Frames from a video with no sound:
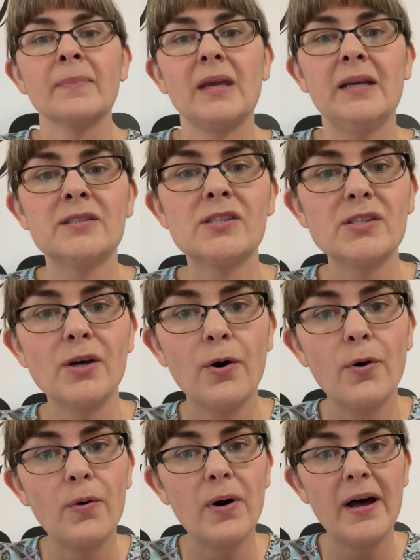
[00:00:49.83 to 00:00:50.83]
And
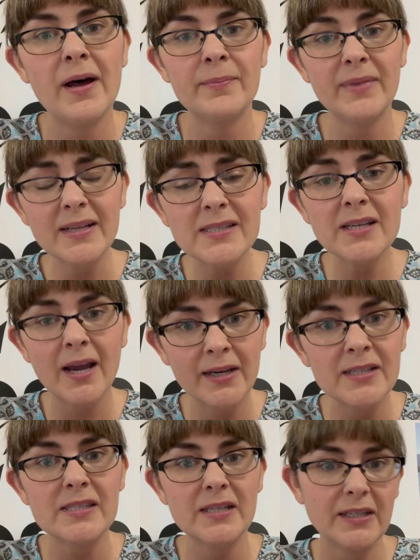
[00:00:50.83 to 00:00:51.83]
so that's
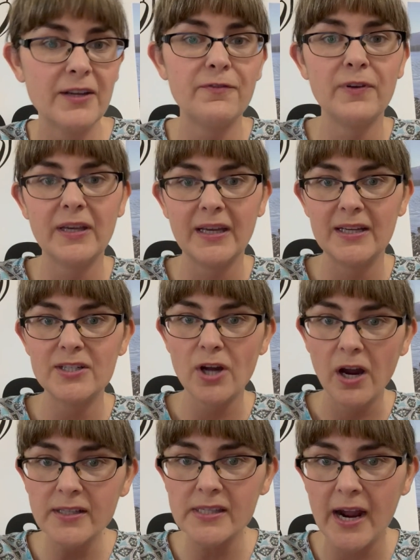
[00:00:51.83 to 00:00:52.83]
kind of significant.
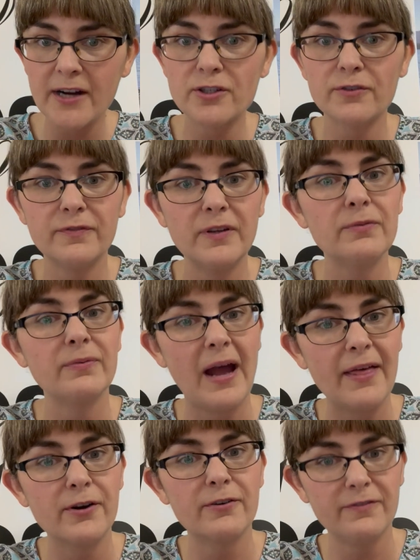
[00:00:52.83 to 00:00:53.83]
Dogs atrophy
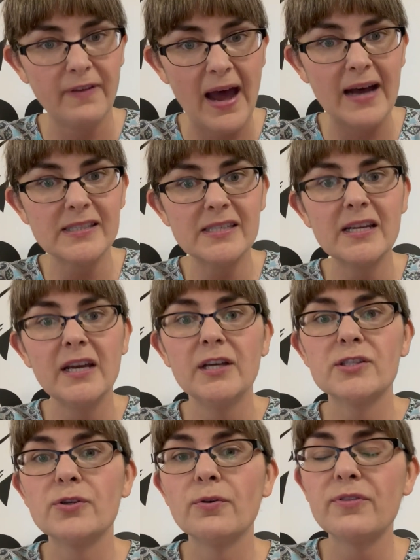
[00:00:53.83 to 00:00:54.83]
rather fast.
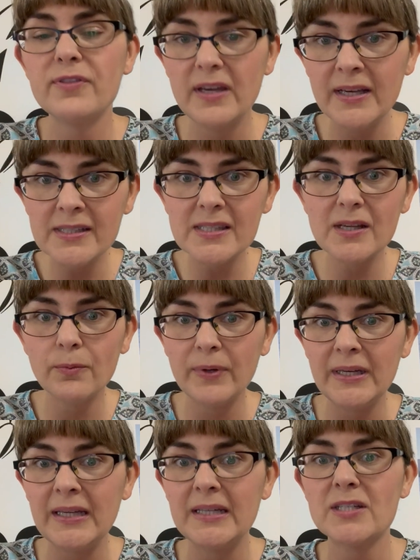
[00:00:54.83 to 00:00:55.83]
So things that
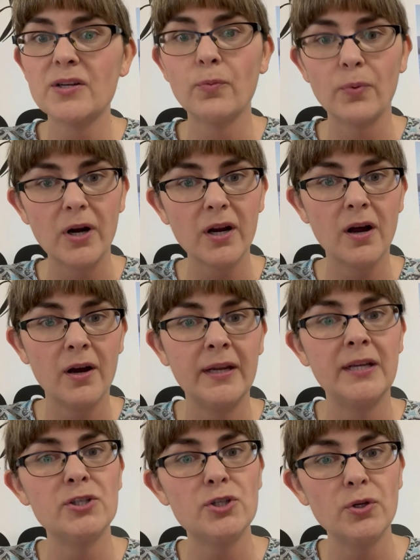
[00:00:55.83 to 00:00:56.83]
we need to work on
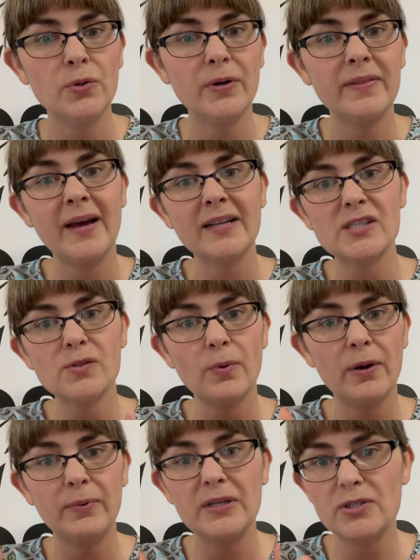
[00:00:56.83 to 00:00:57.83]
and do, and that's
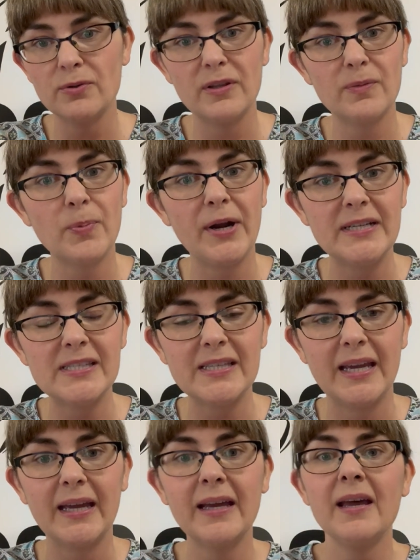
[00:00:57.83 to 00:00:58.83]
what we do with
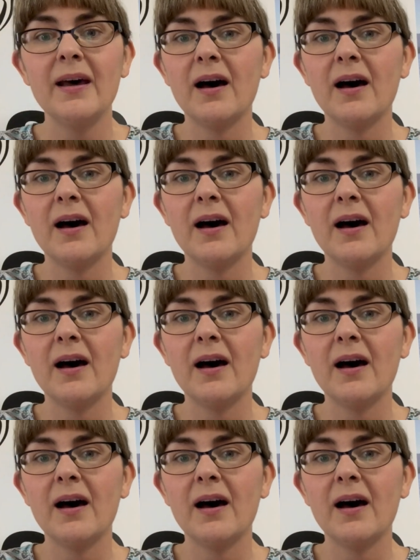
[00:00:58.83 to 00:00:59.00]
bracing.